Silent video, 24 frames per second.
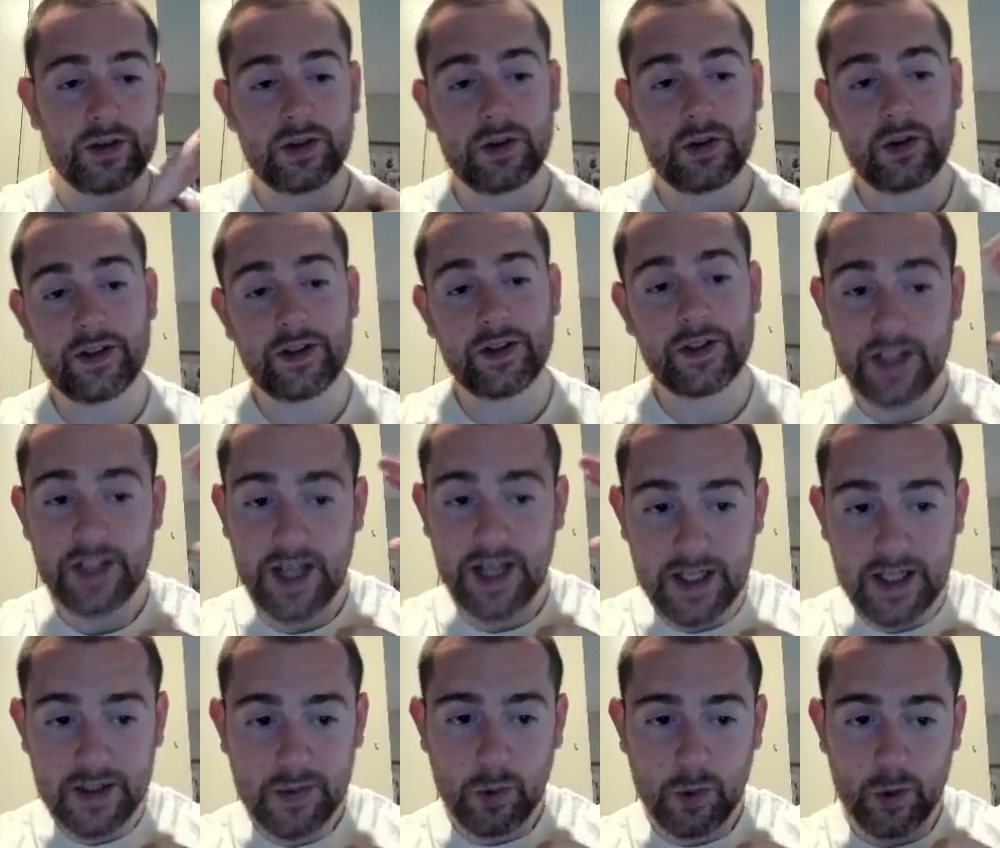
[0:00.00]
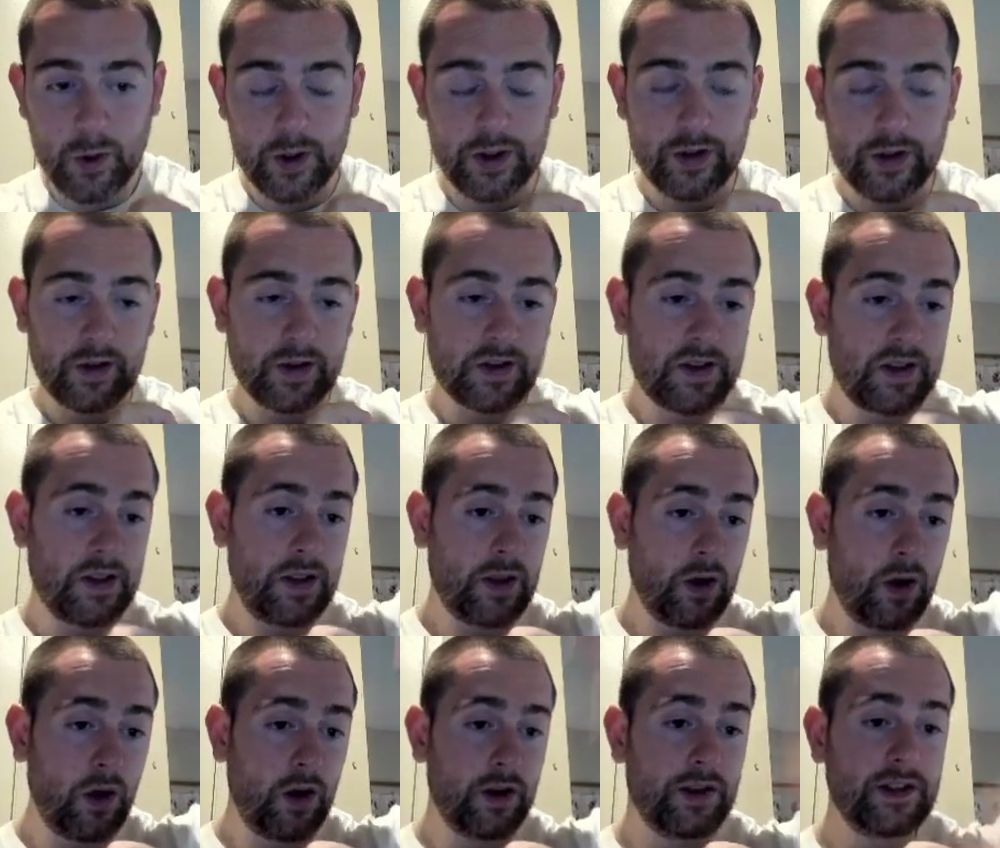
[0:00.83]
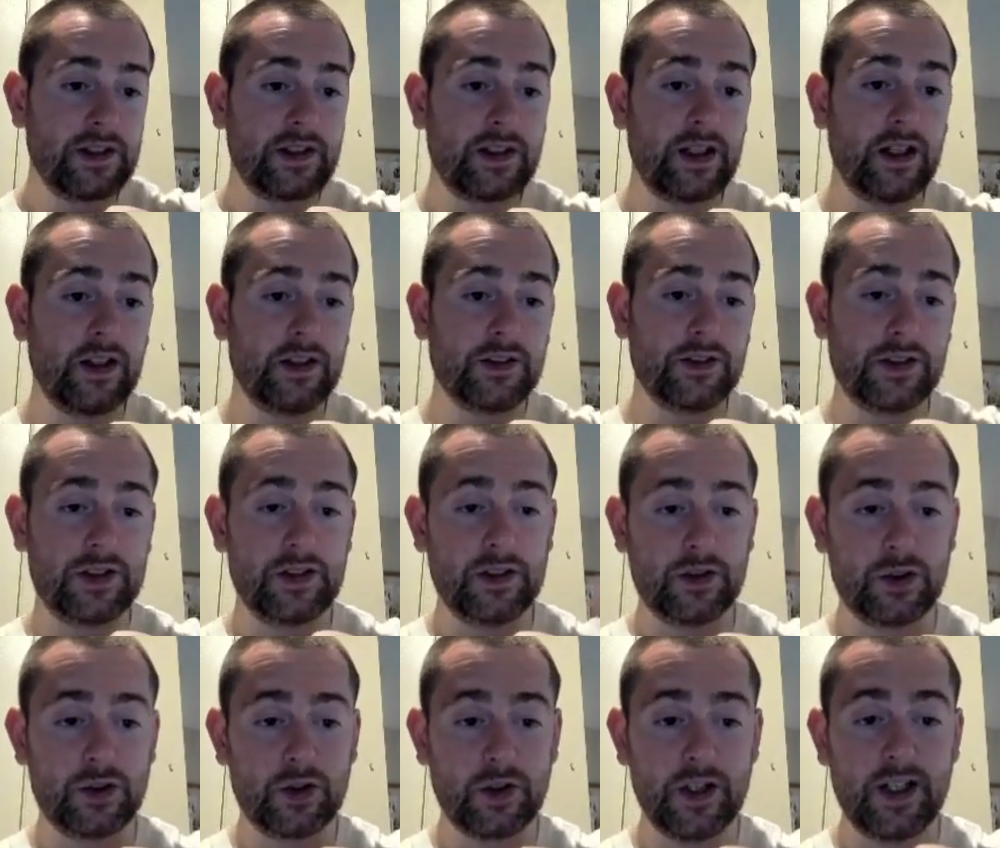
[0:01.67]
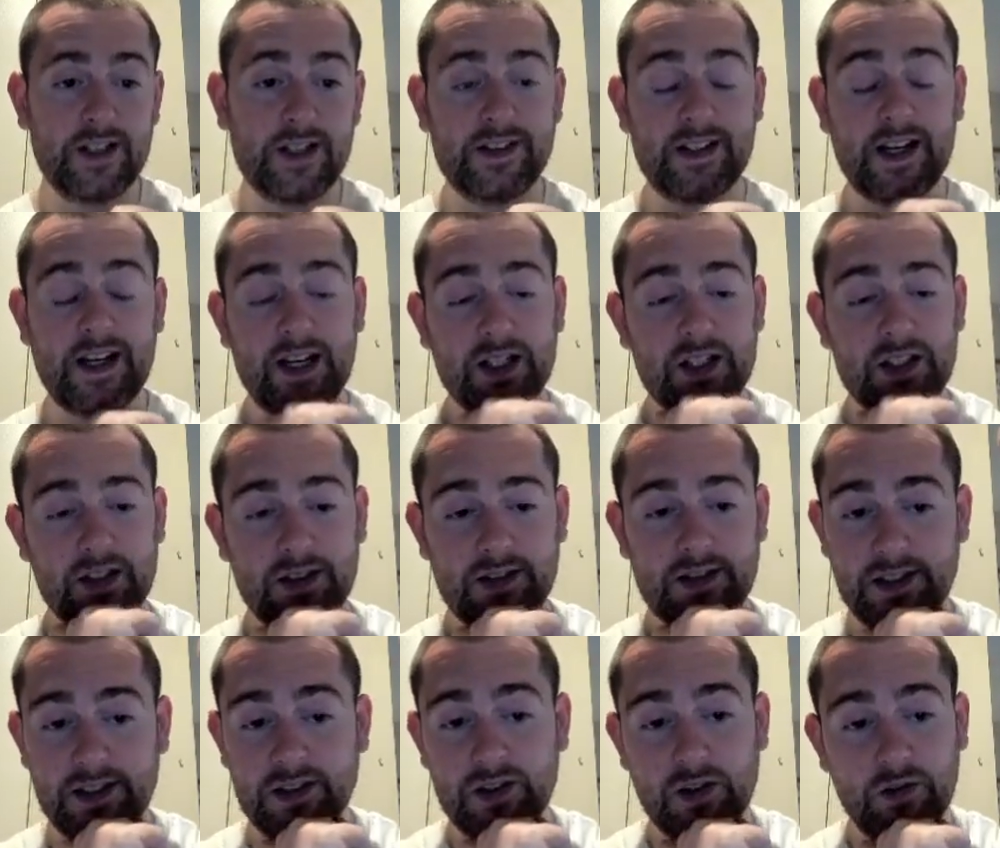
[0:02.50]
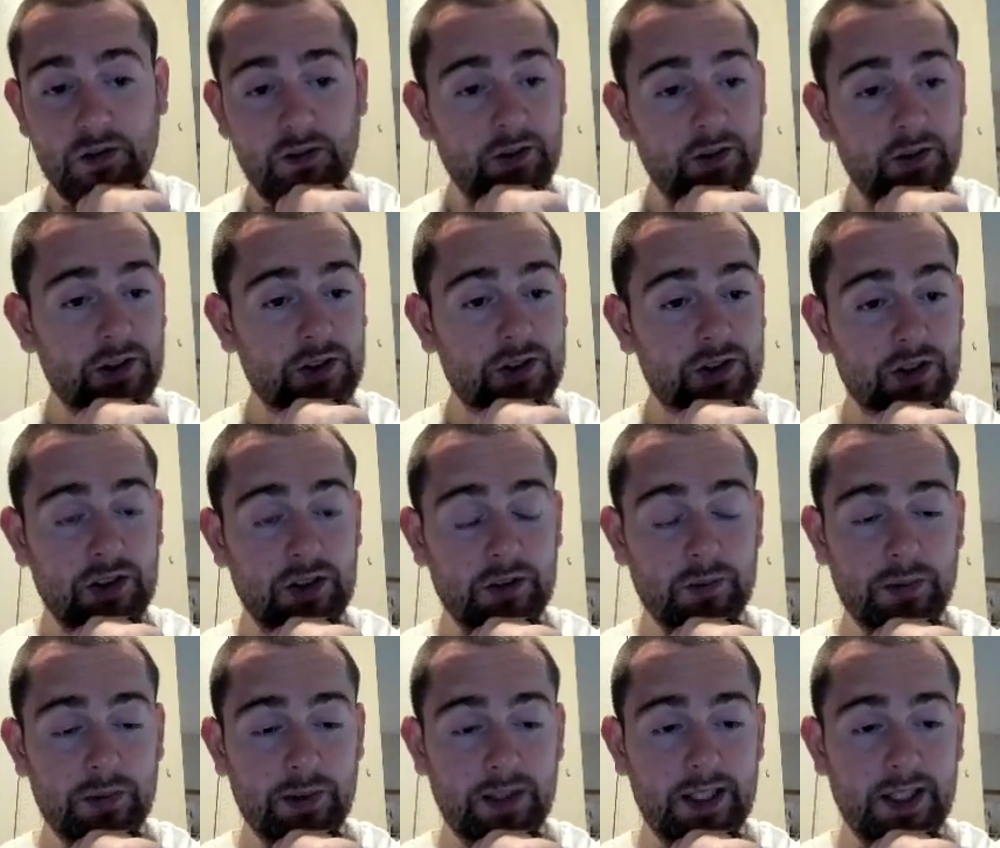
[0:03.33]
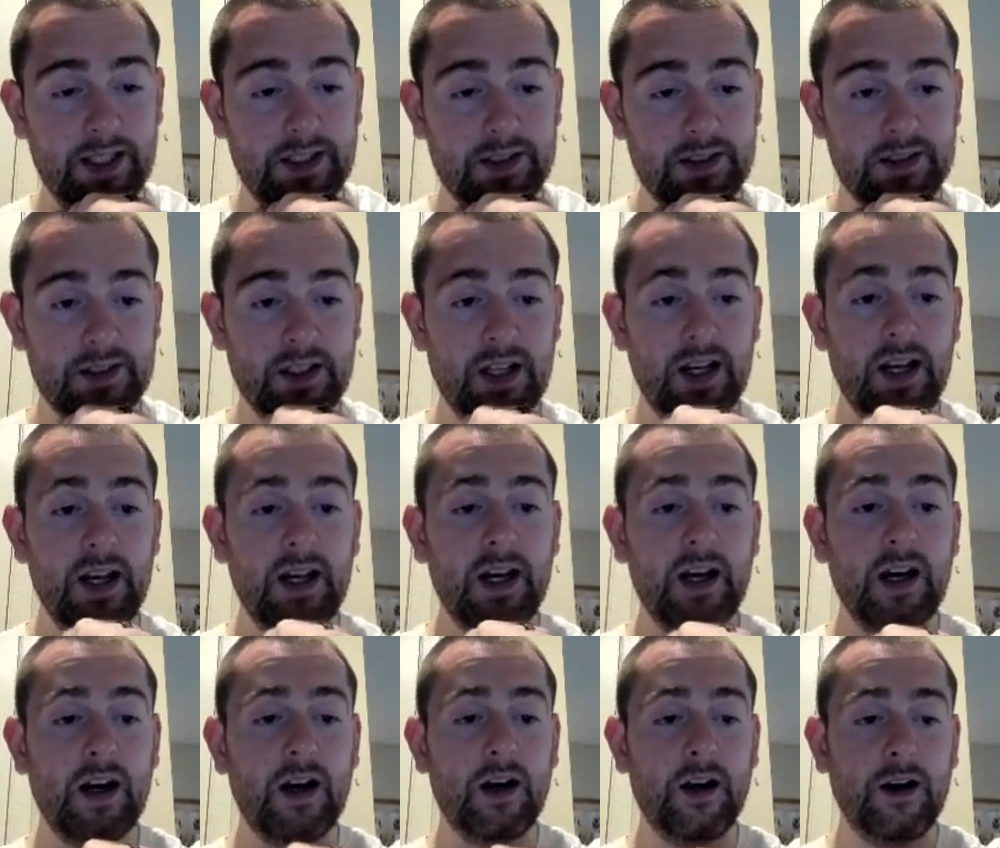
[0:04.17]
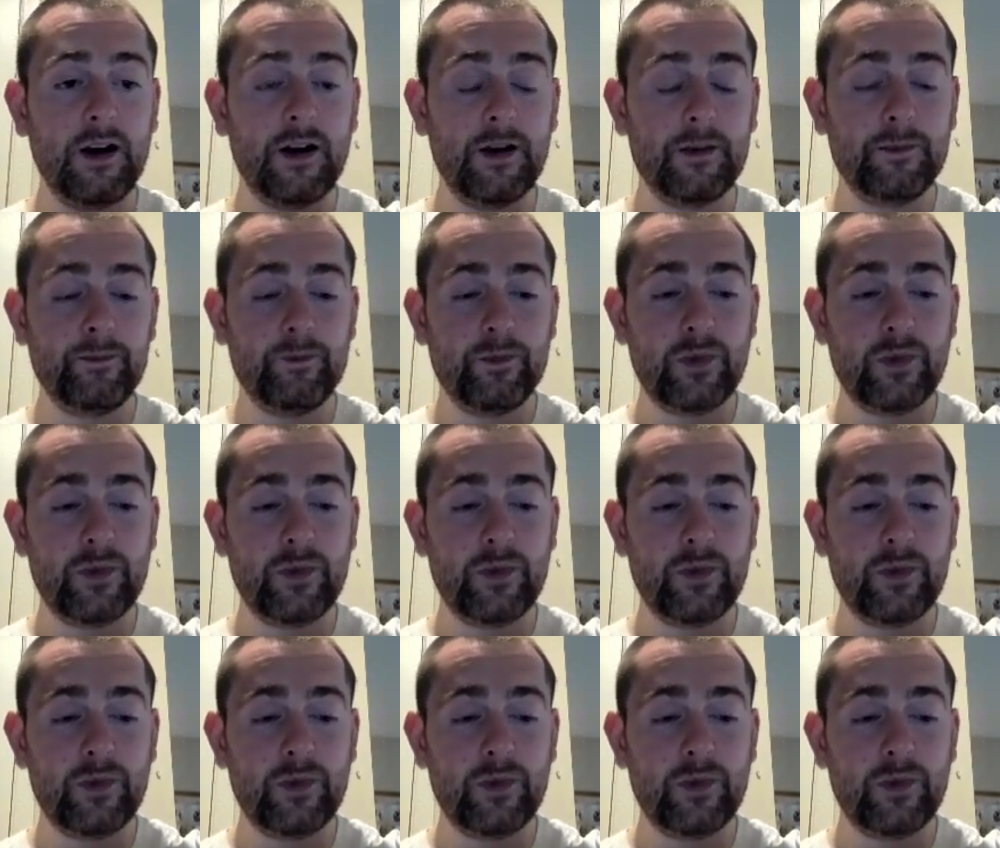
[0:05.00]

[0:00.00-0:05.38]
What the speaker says: So on the dashboard, you can see all the sales and transactions that you've ever taken place on